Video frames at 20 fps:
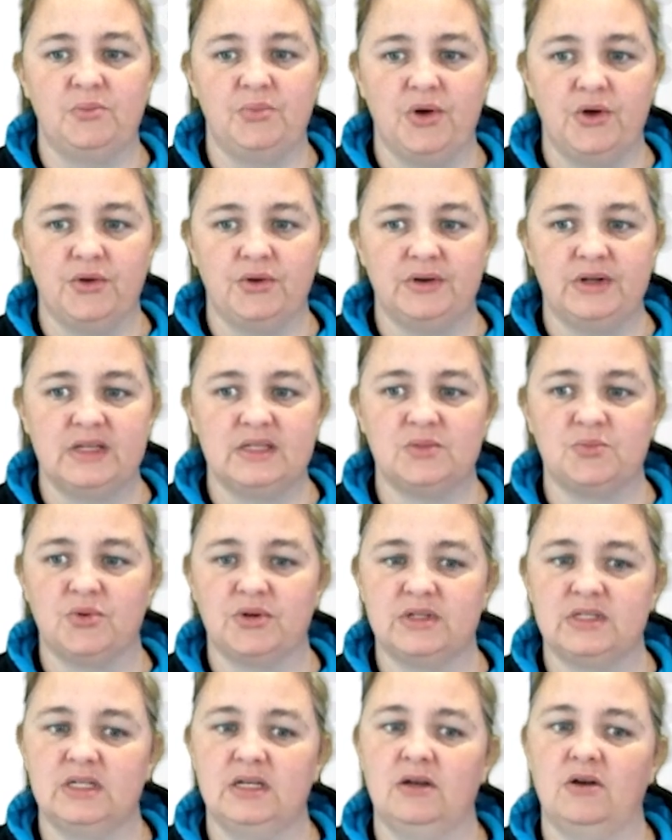bone is
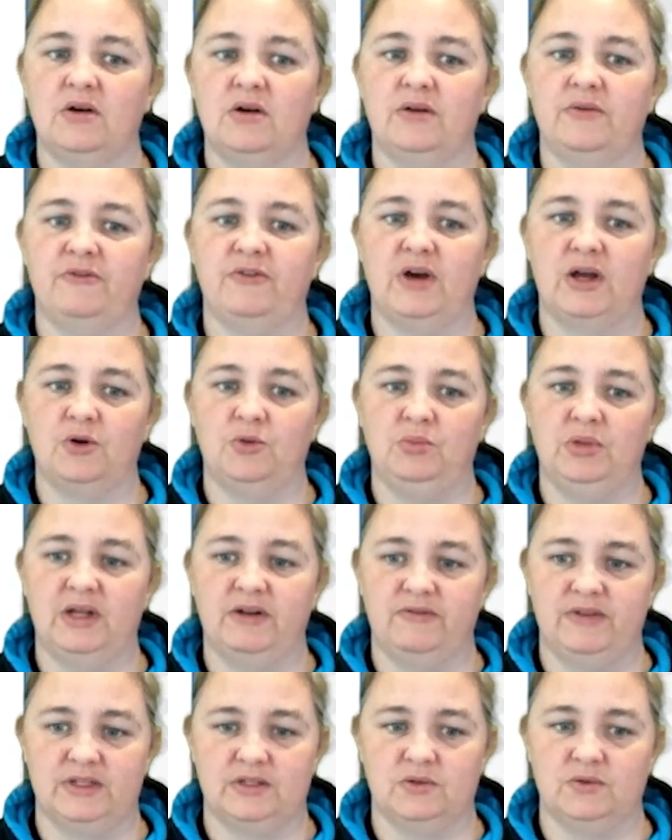pressing on a vital blood
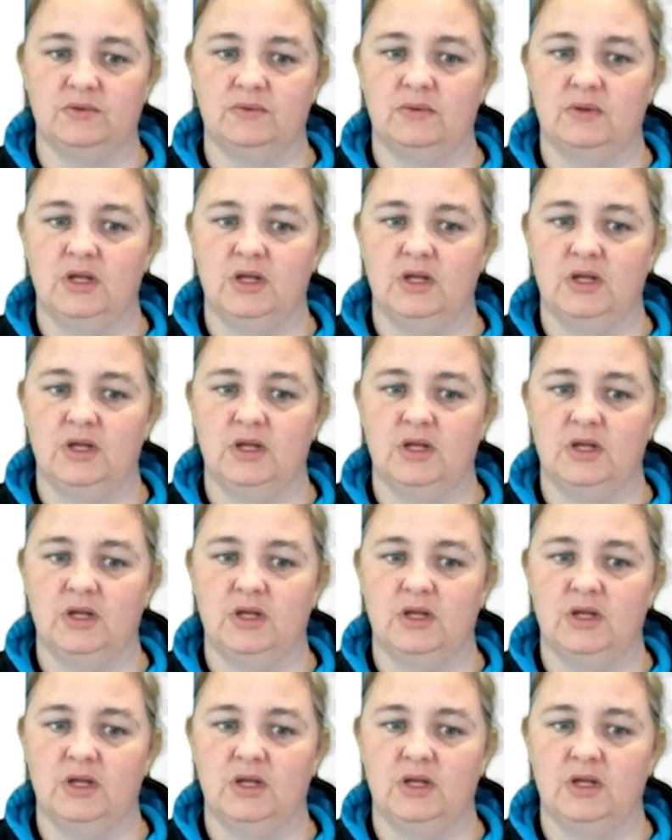vessel.